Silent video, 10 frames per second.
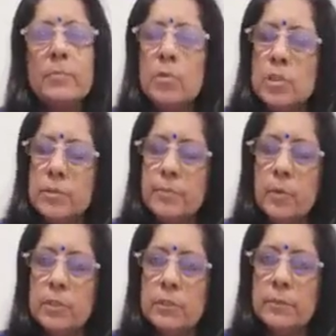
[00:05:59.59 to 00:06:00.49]
most
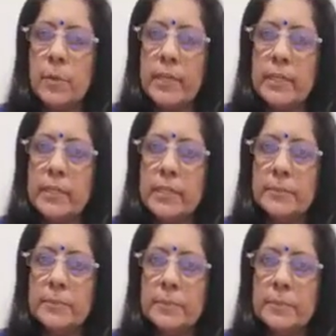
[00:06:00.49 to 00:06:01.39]
important point.
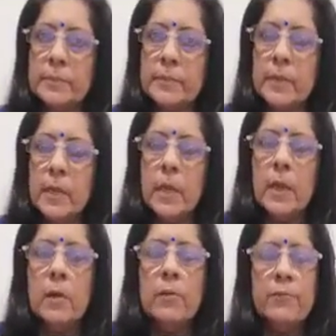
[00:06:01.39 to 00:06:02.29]

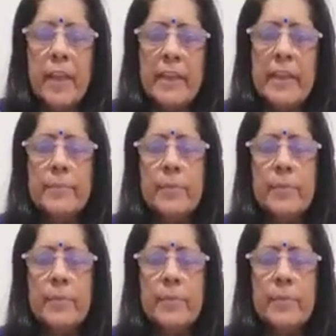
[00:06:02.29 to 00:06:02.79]
Very